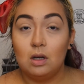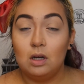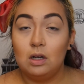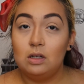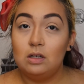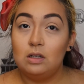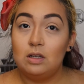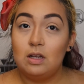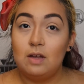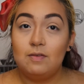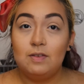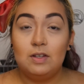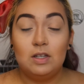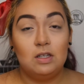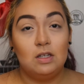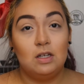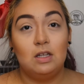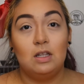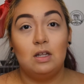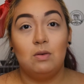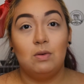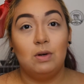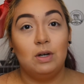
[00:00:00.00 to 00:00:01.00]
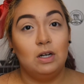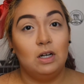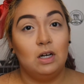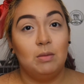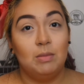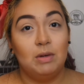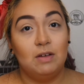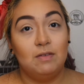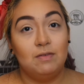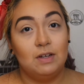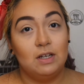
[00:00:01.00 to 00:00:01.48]
I just have to say that right
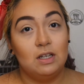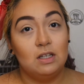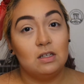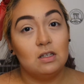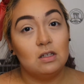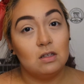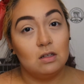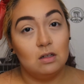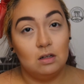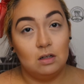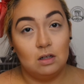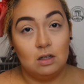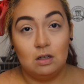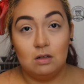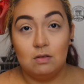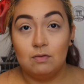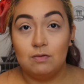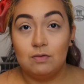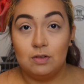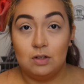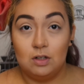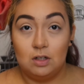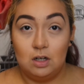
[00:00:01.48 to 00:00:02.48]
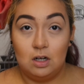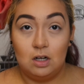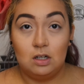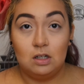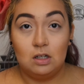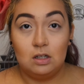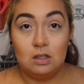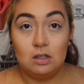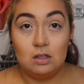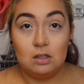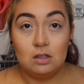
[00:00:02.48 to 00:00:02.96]
now my face is looking
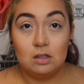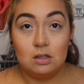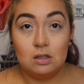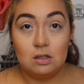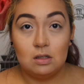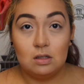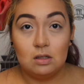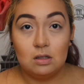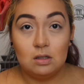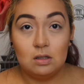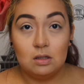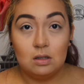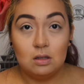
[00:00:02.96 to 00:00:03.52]
flawless.